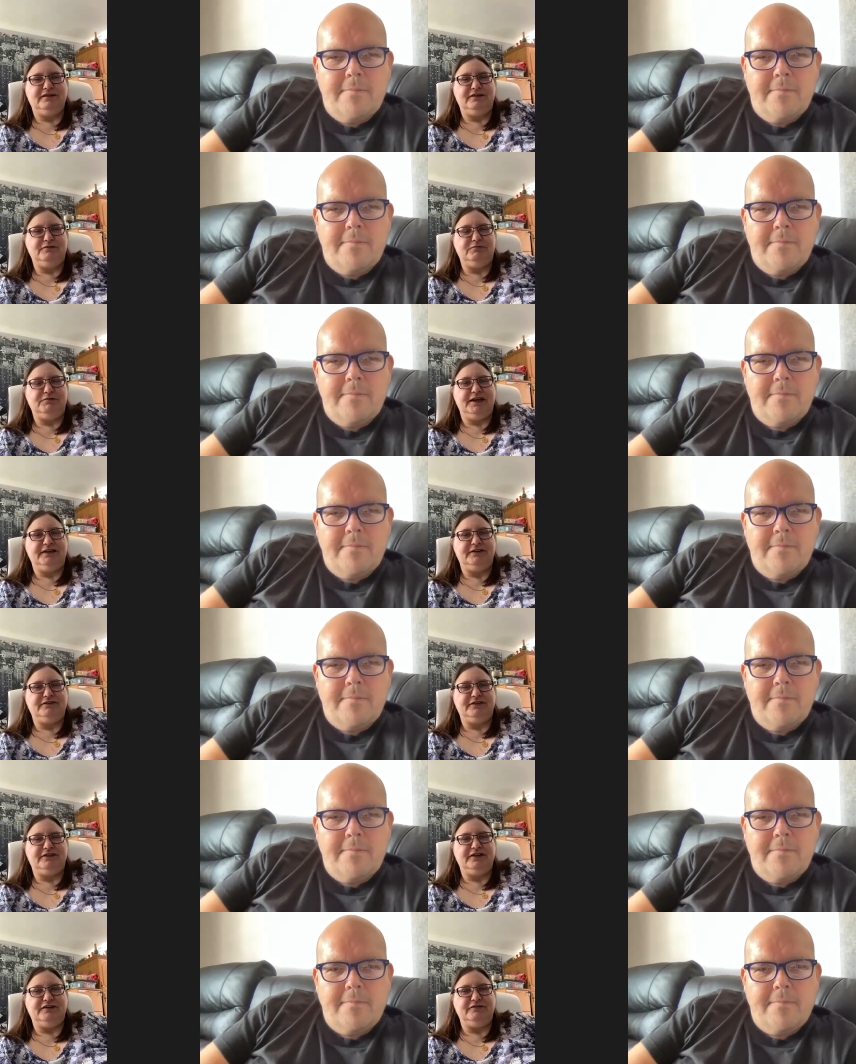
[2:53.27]
Speaker 1: the way to
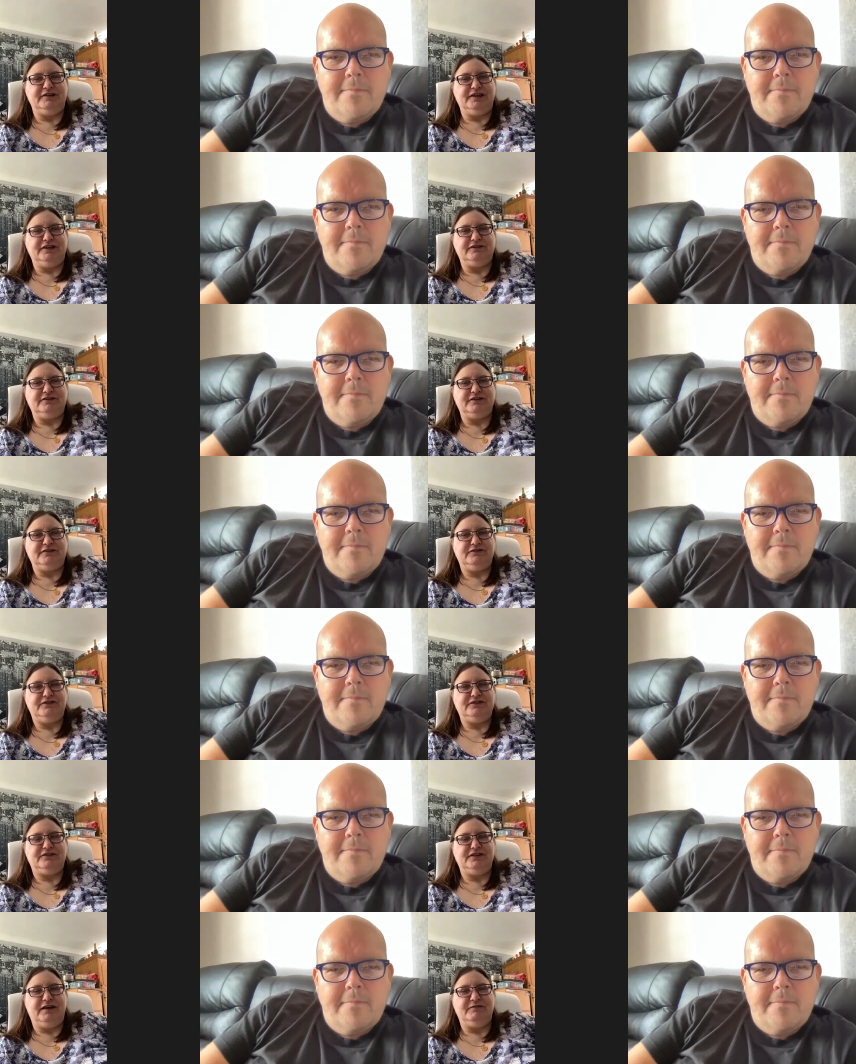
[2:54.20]
go, really, because
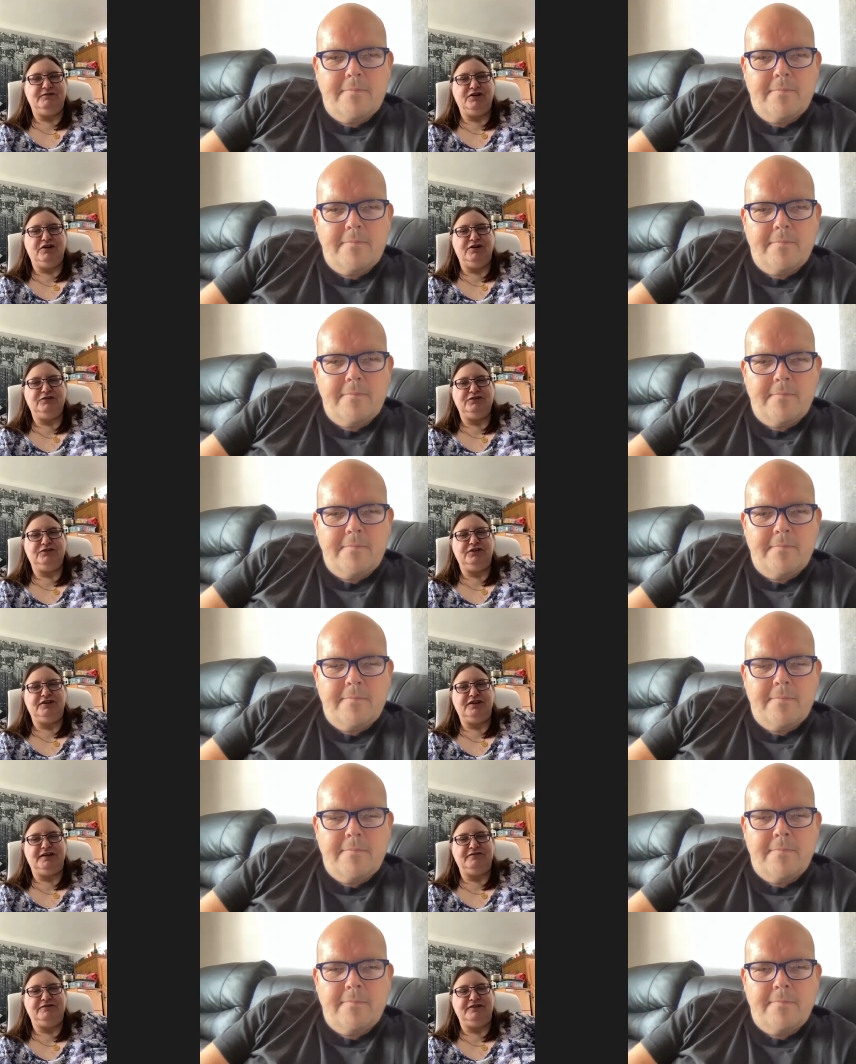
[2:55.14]
I've got to
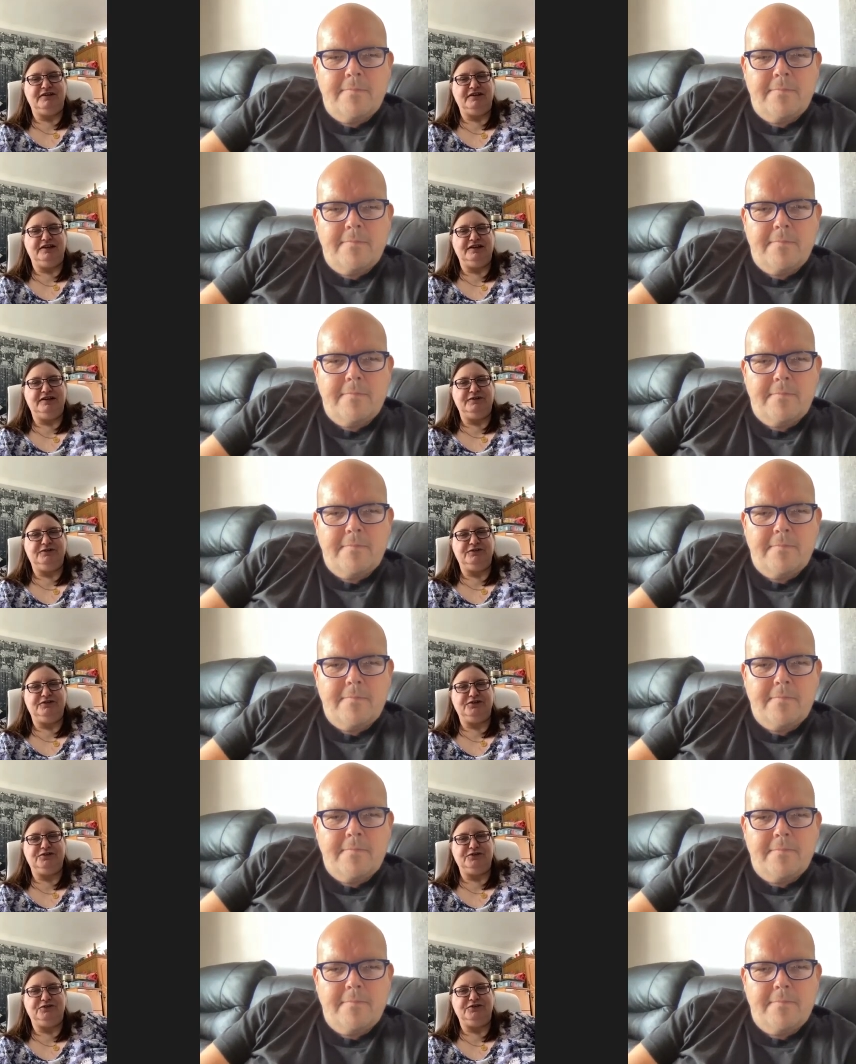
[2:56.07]
definitely lose
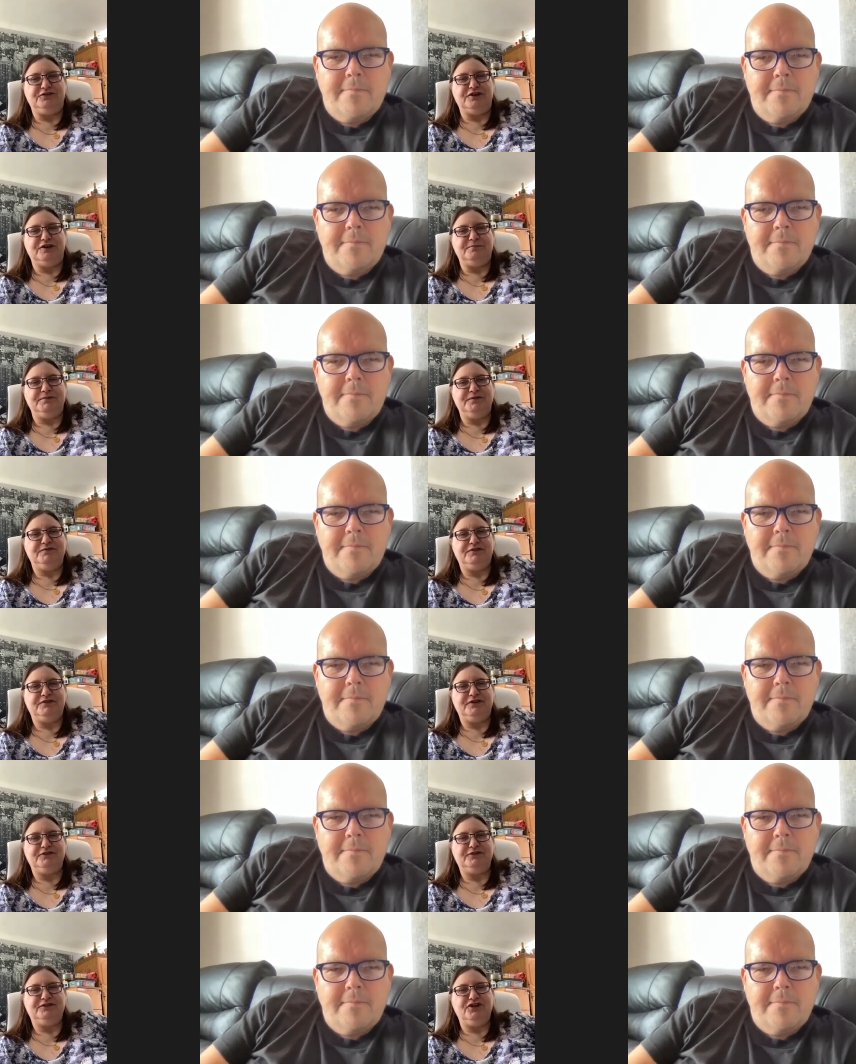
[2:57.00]
2 stone before
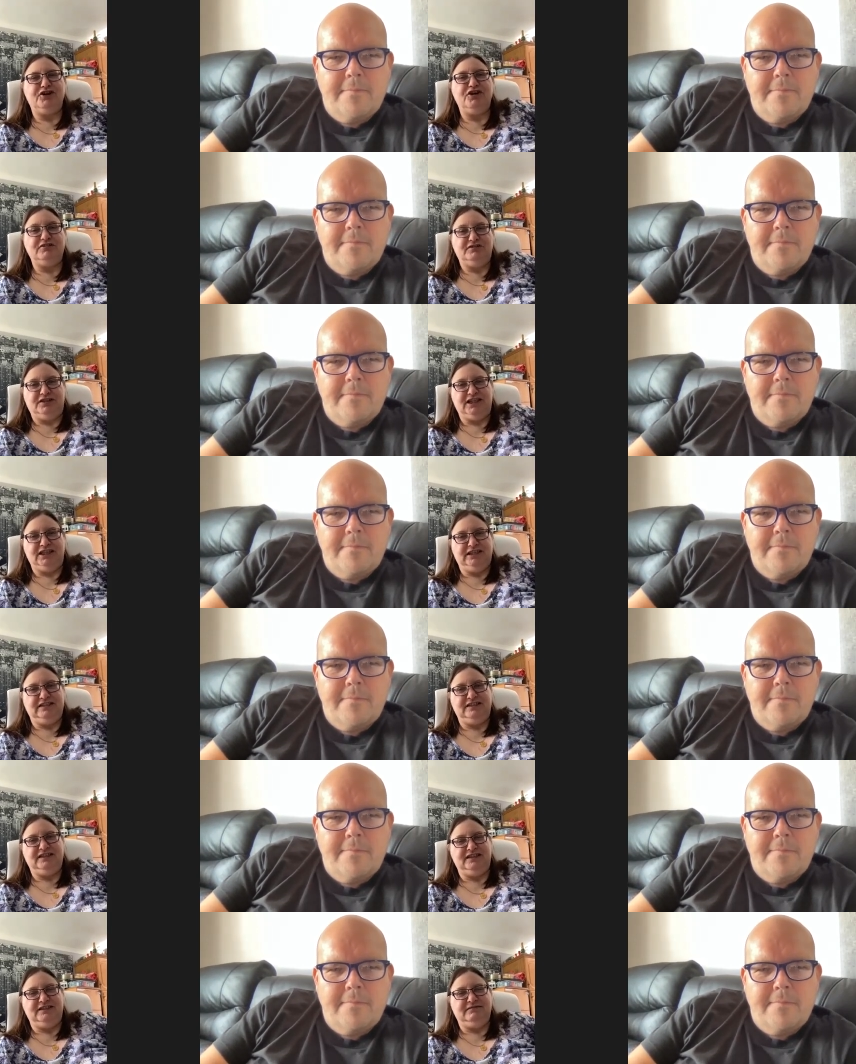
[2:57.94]
I start
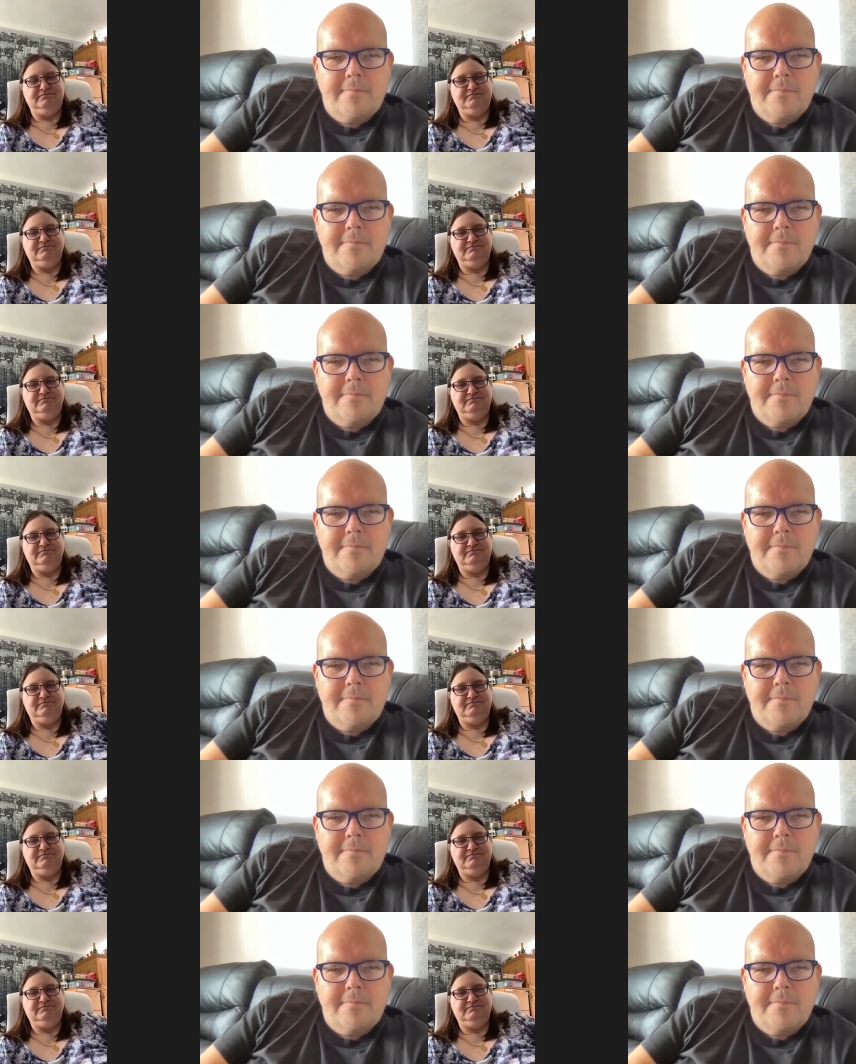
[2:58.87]
dieting,